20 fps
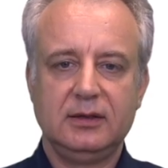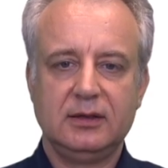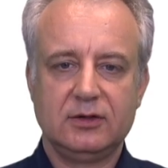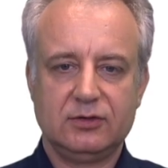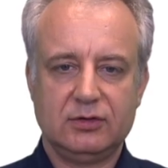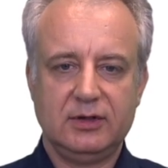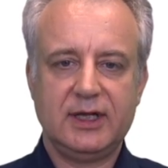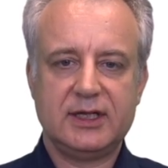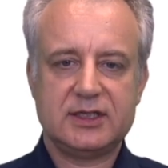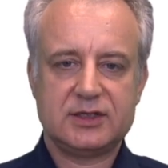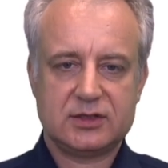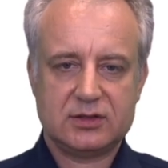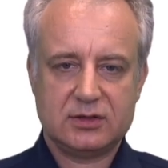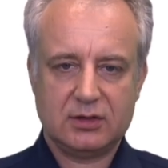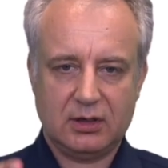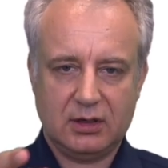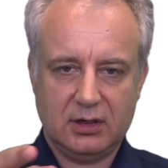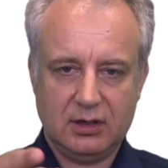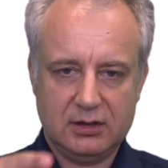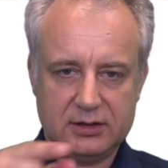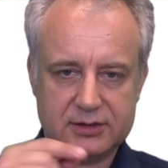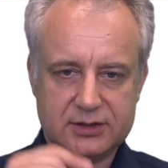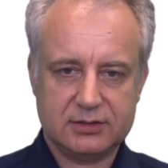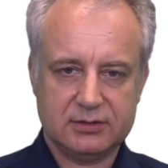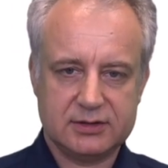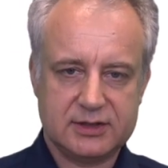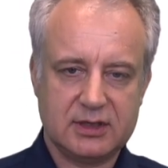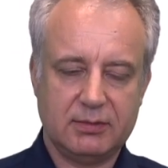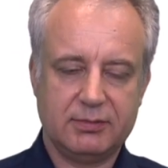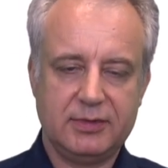So that's
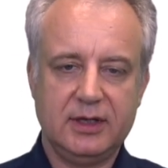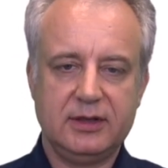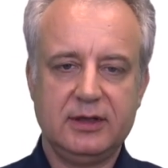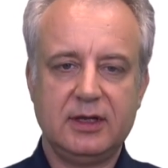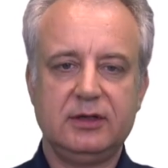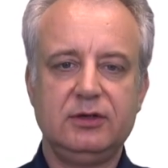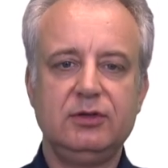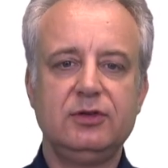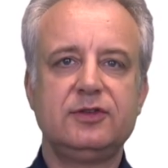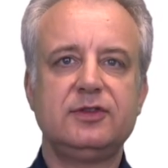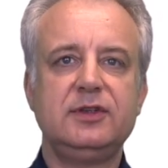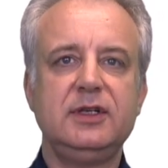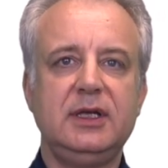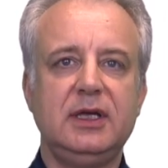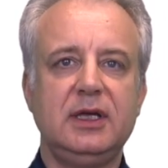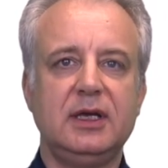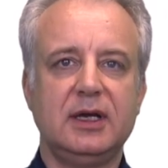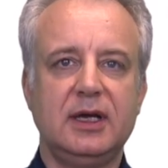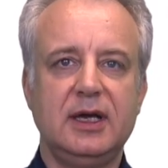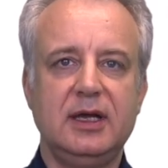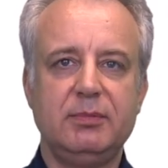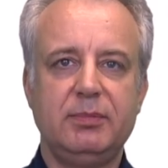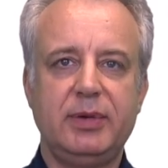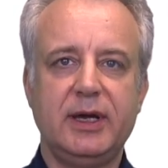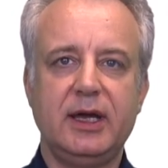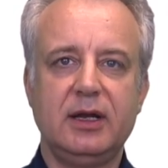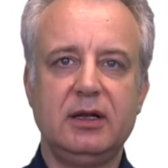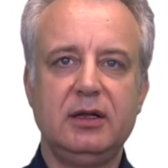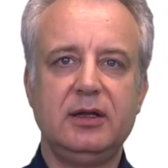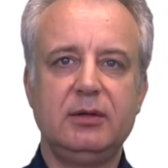also something that you see in
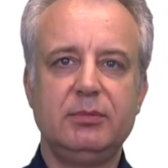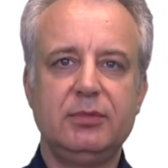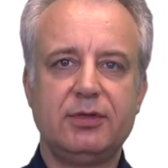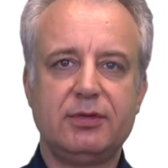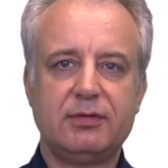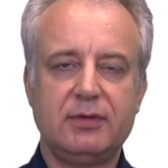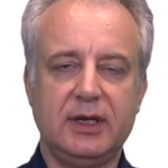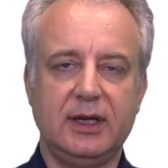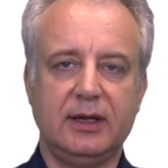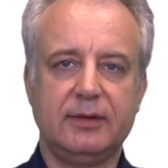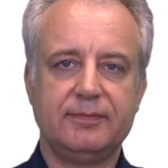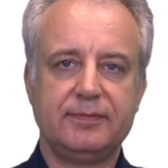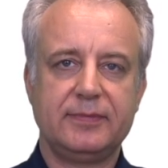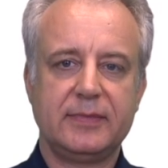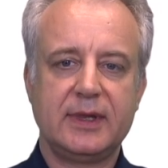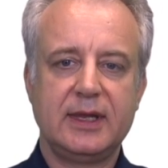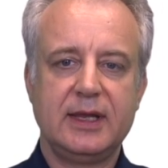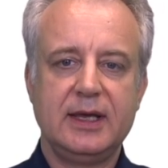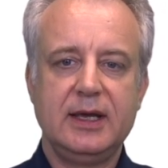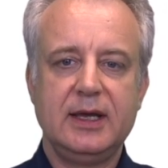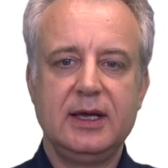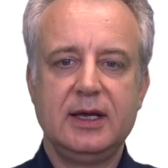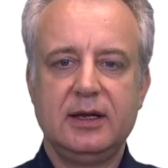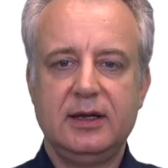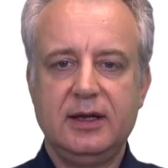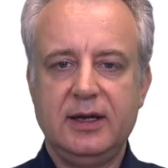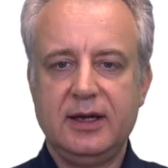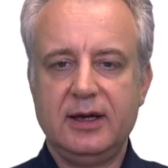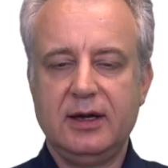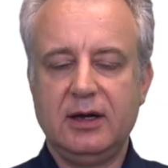panel number 3.
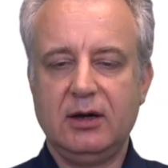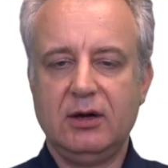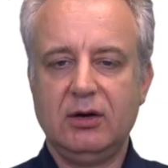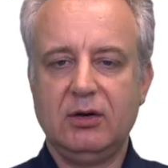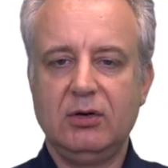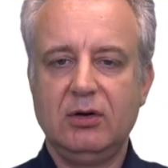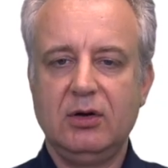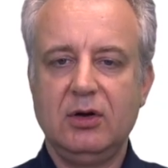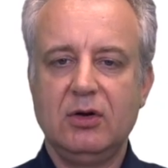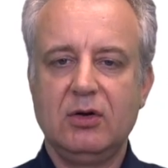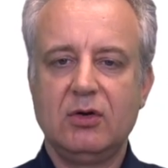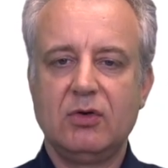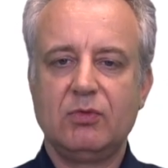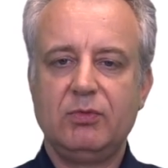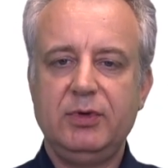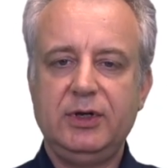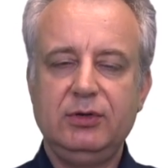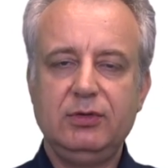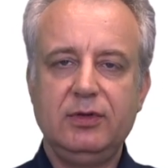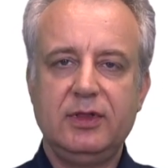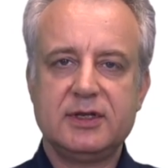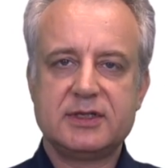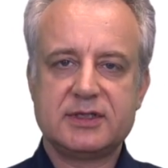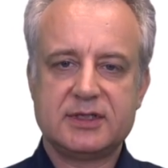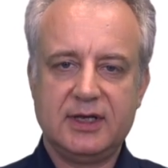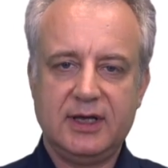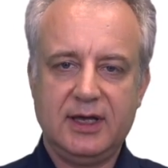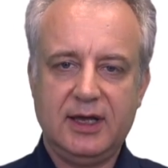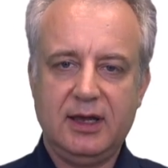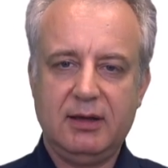Now we do the
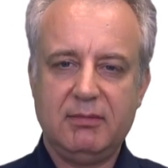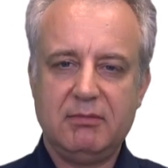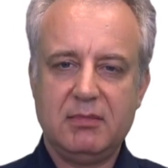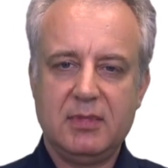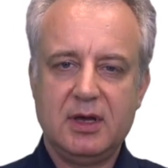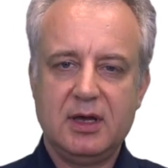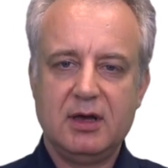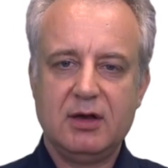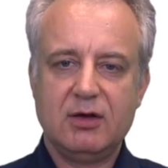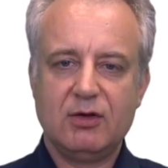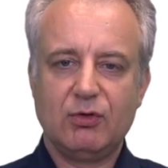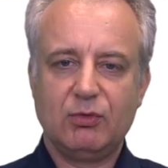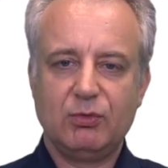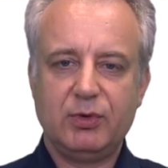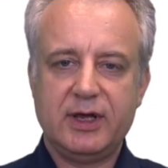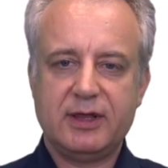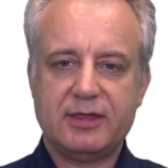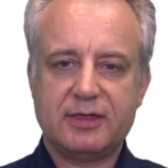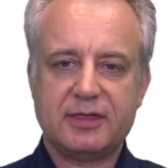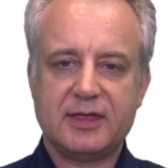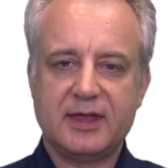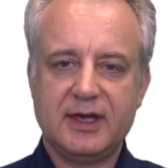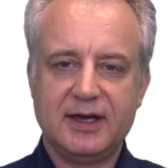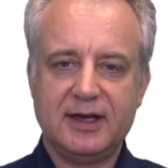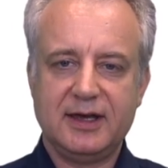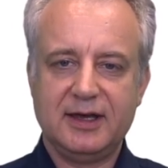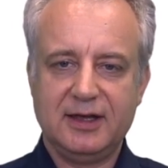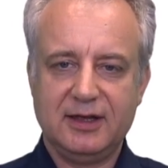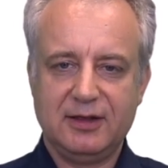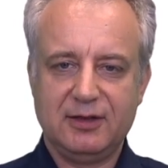same with
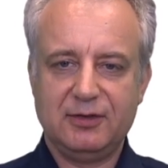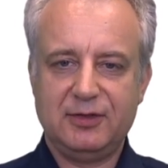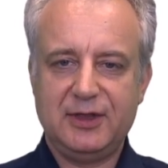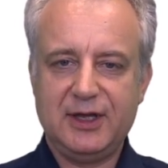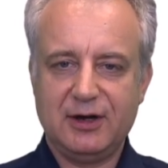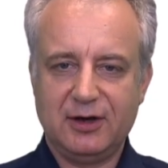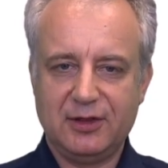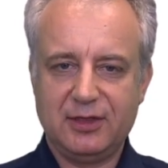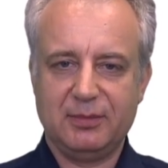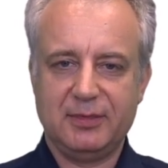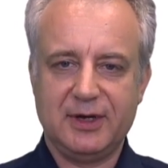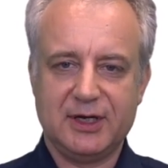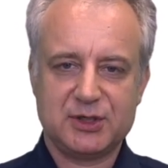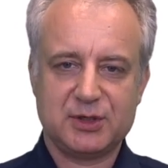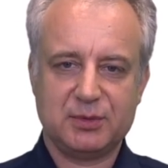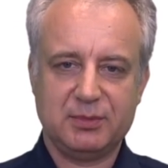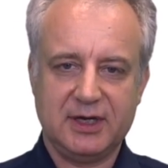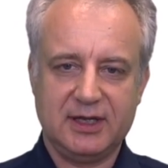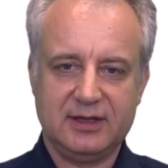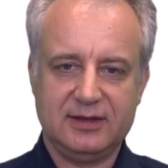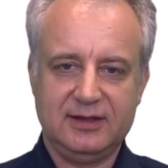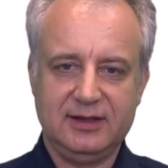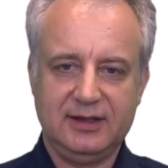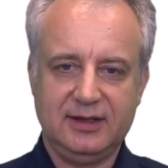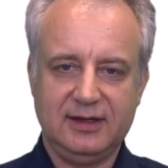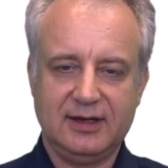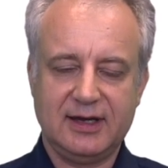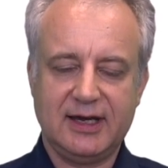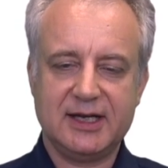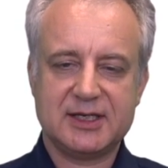the other measurement,
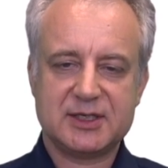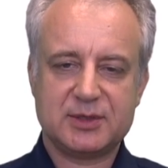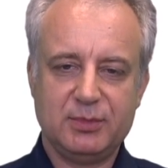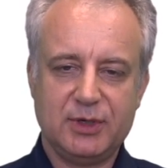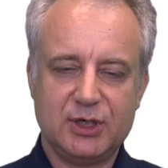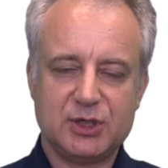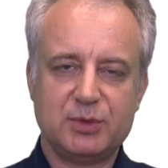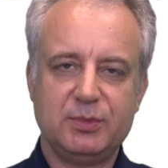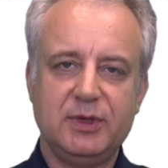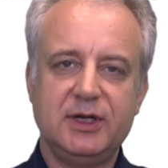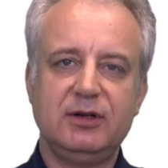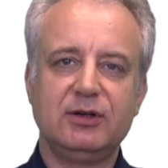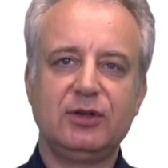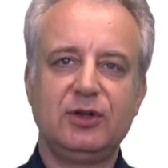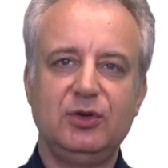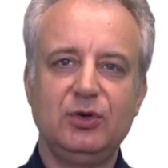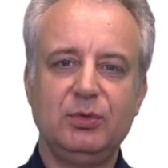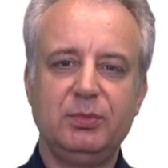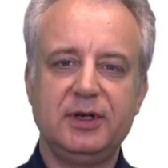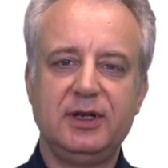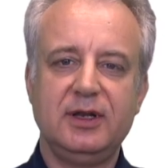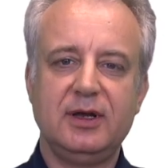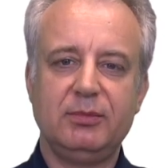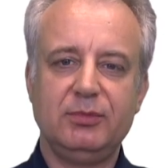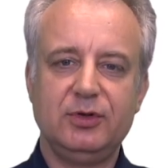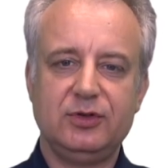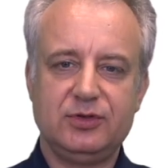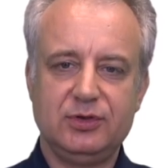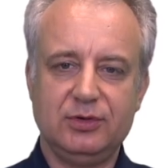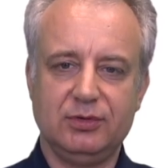the x measurement on qubit
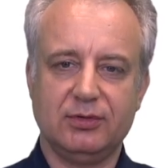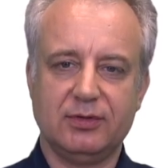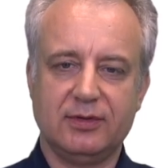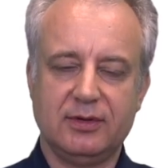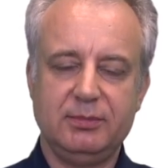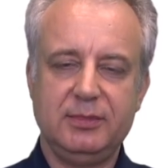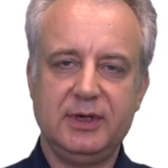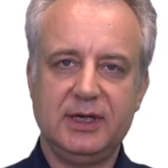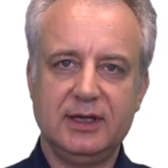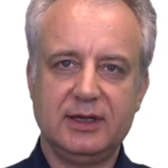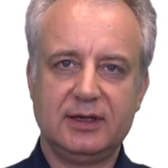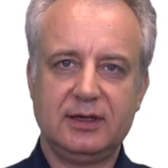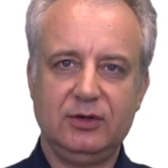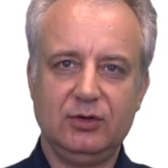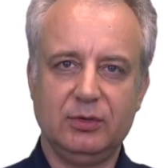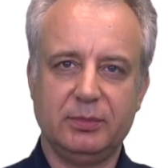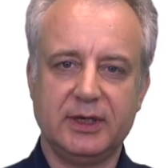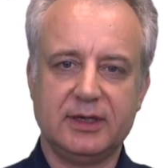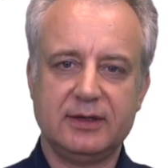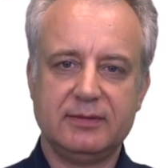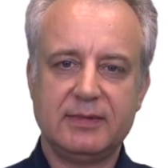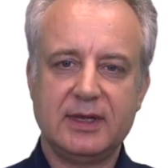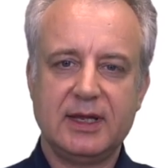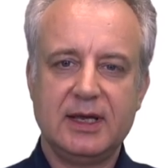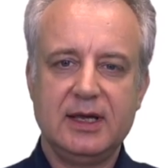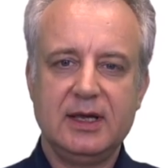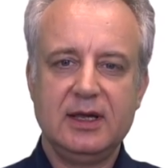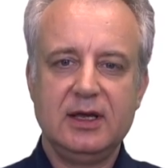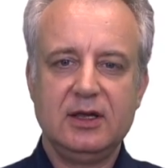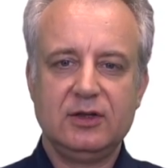number 2, the middle qubit.
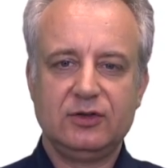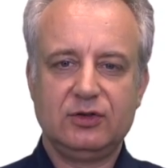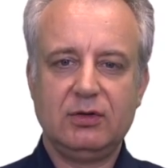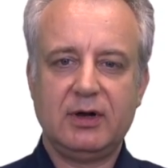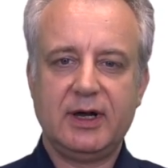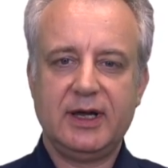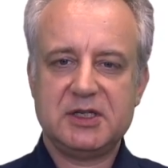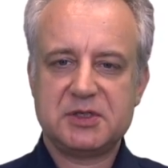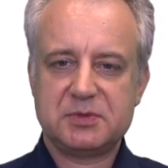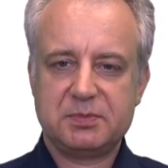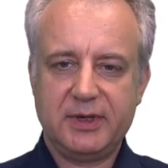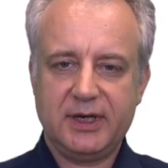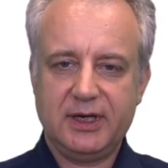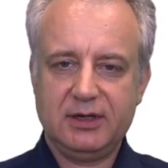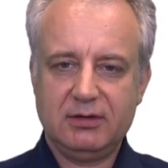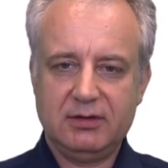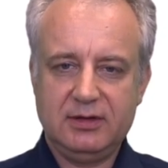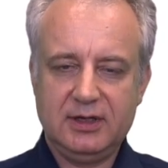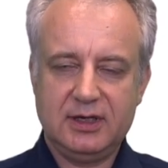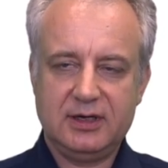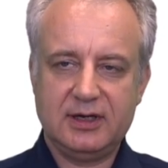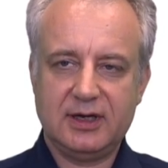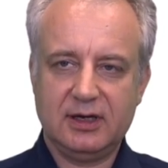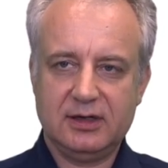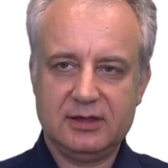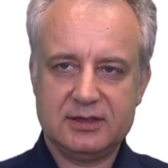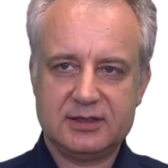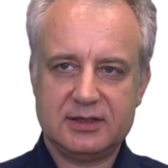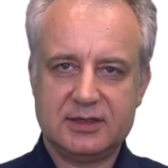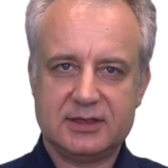So I spare you the
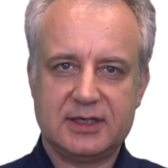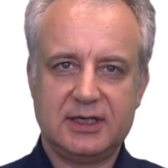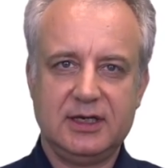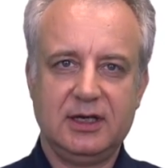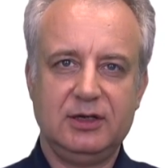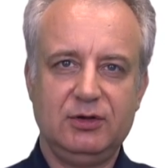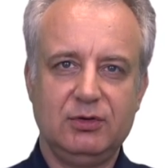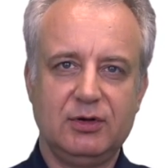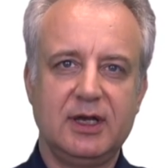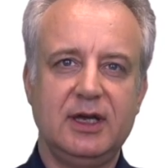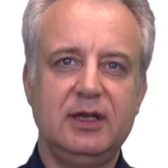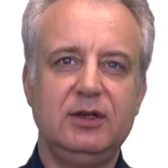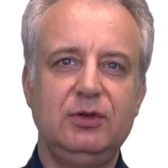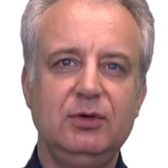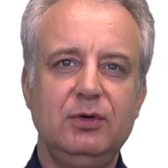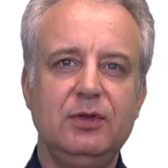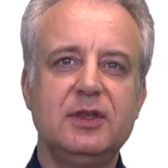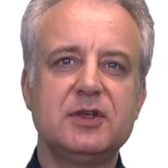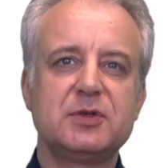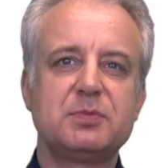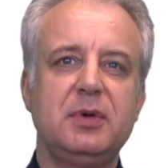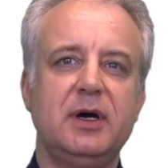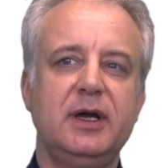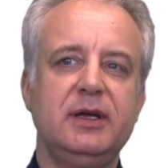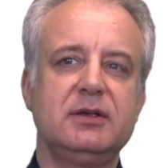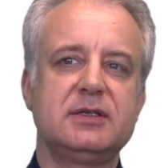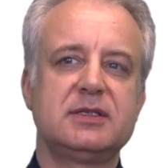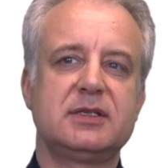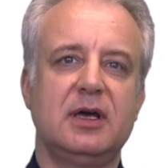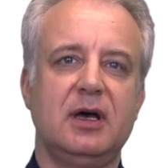analysis here. You can do this by
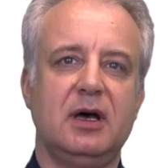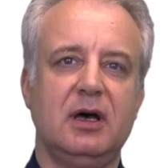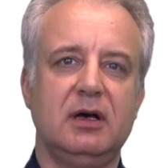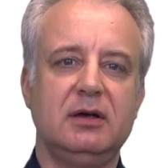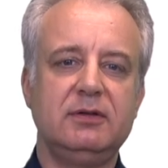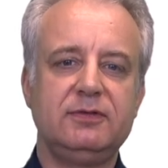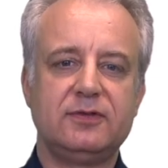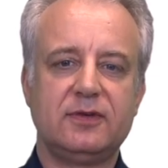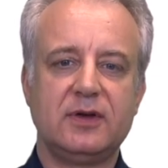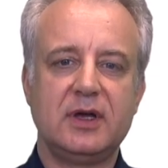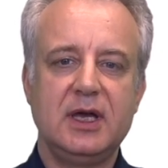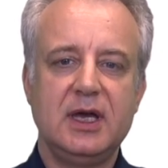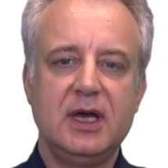yourself.